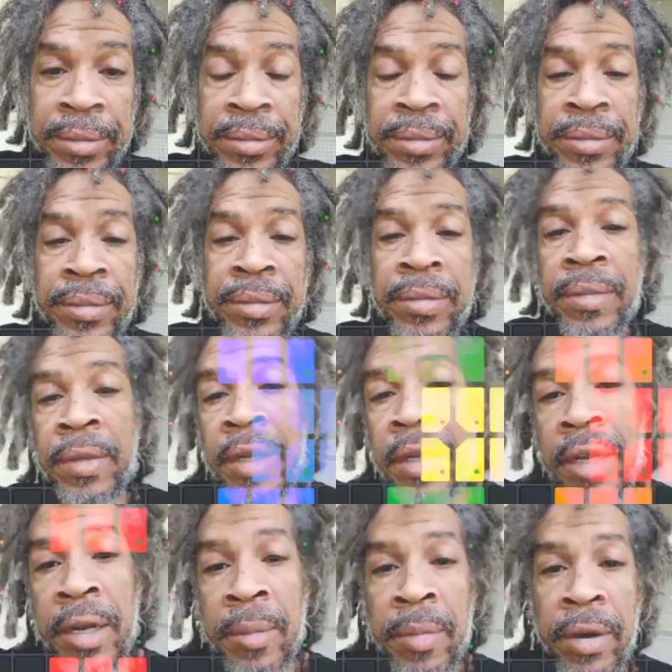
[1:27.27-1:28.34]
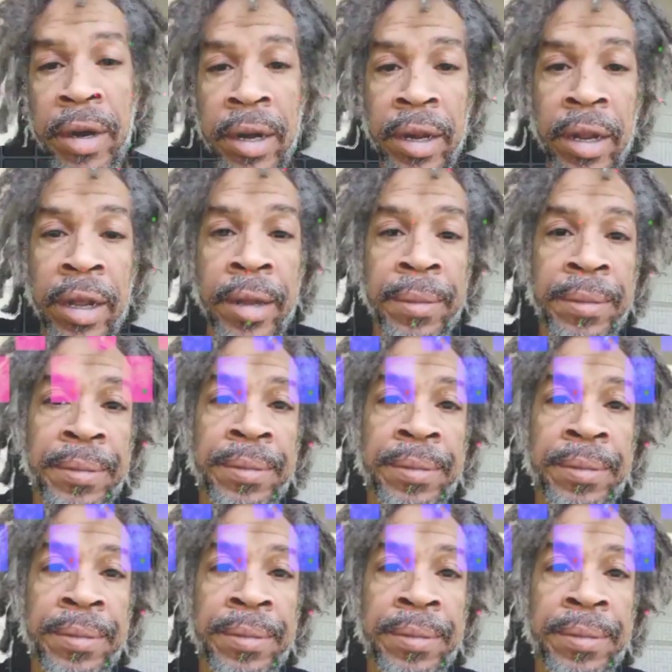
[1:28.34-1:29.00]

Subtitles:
in the parking lot?